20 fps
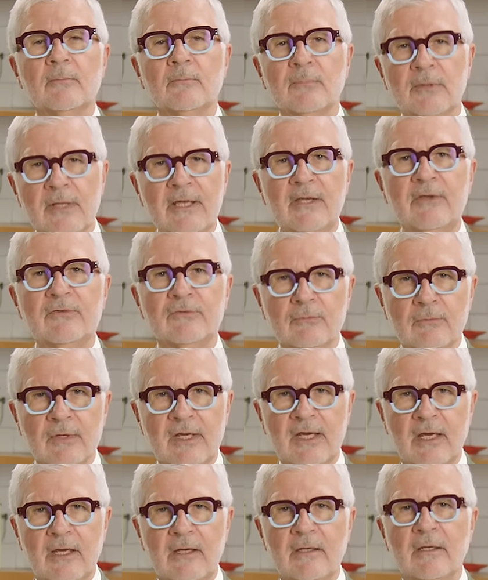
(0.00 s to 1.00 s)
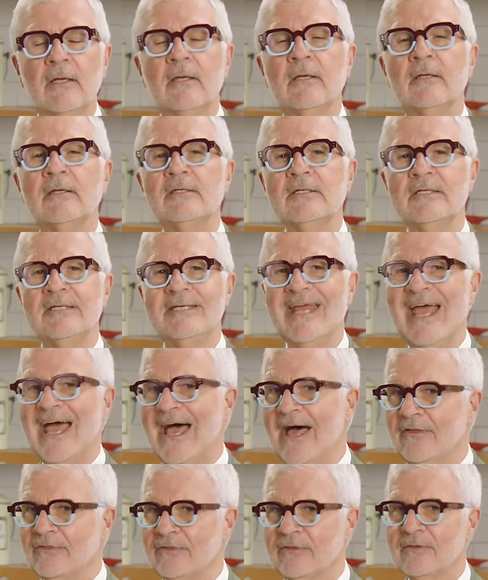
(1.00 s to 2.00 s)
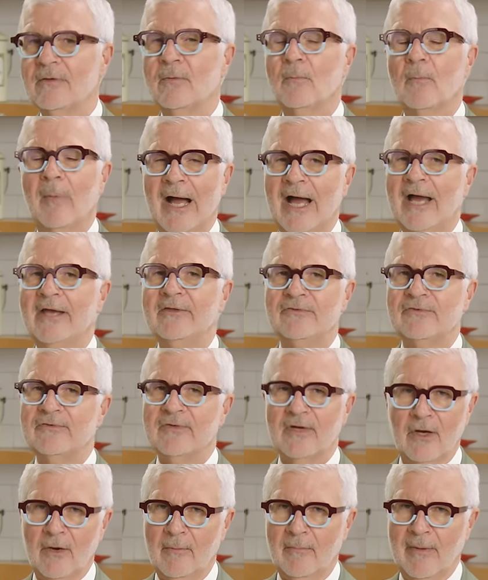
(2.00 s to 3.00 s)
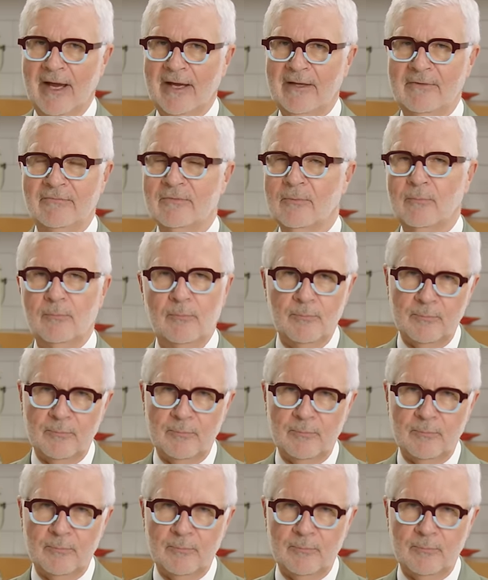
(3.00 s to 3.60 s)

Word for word: please read Death by Ceramides.